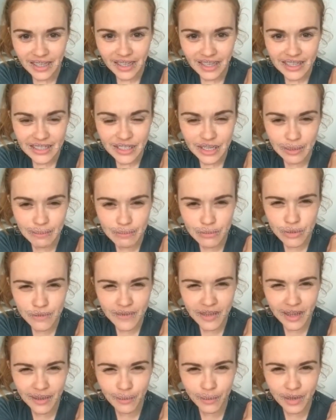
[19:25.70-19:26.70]
Is there a
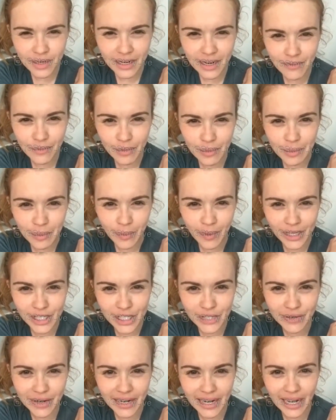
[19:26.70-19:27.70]
movie I want everyone to be
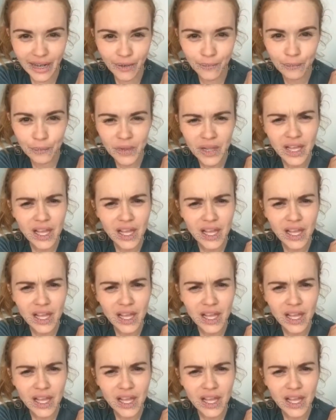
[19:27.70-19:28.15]
watching right now?